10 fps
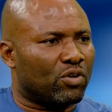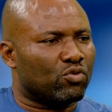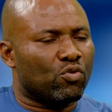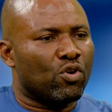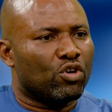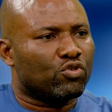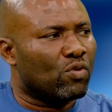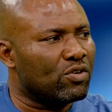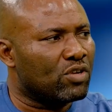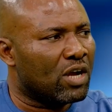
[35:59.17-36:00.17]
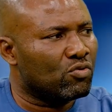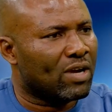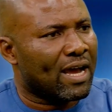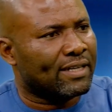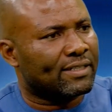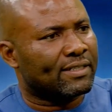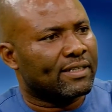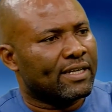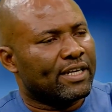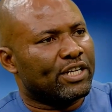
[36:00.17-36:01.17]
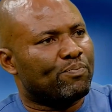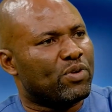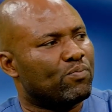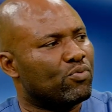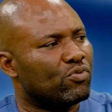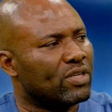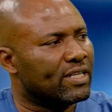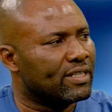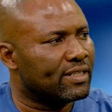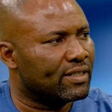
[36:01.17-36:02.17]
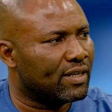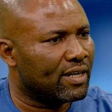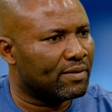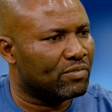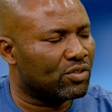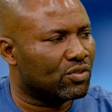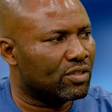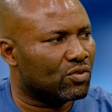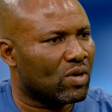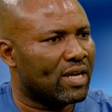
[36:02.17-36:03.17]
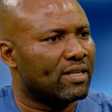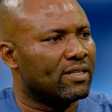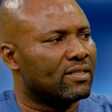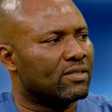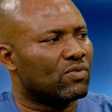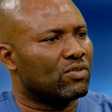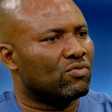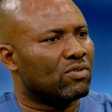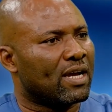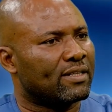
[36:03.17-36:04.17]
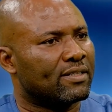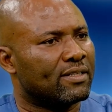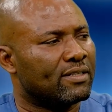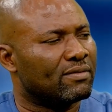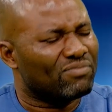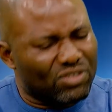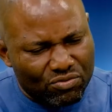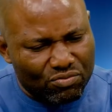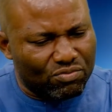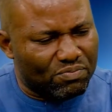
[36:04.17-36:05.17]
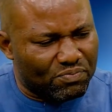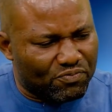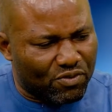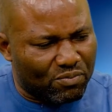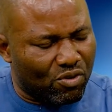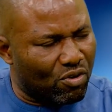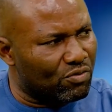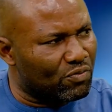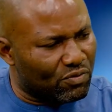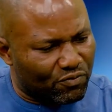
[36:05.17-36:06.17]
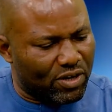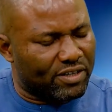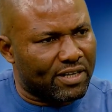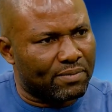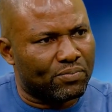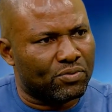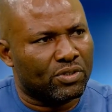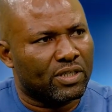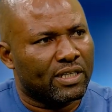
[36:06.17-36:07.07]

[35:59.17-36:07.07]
Because so you now look at the people in the Swahilis, when you look at the, from all, for example,